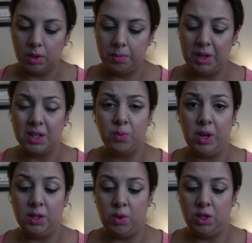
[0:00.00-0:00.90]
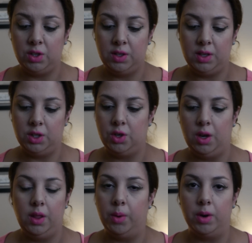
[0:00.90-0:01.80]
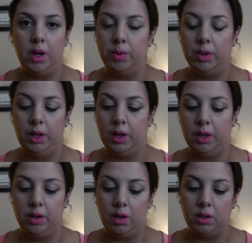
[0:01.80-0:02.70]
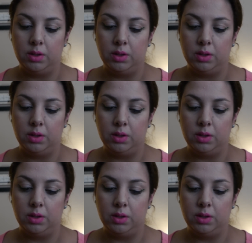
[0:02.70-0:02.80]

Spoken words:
because when I swatched these yesterday, they were not really good at all.